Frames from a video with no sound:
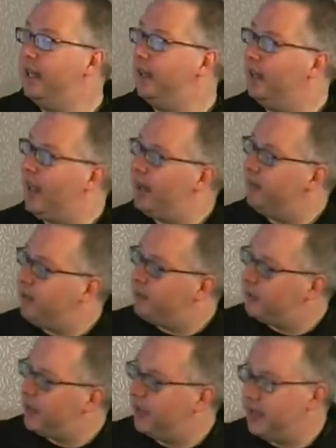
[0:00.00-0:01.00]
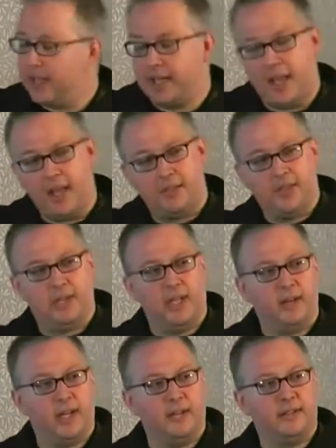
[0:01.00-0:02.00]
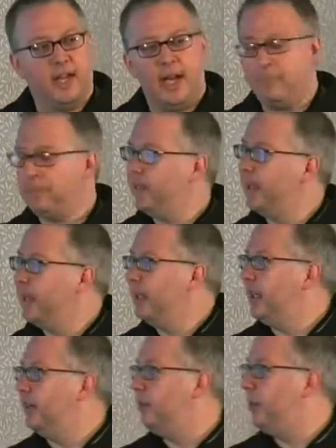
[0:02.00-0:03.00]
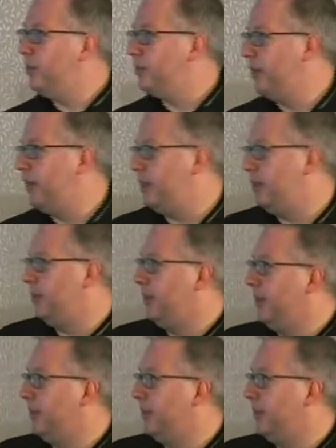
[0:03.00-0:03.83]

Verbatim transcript: A lot of interesting technology layered on top of what we're trying to do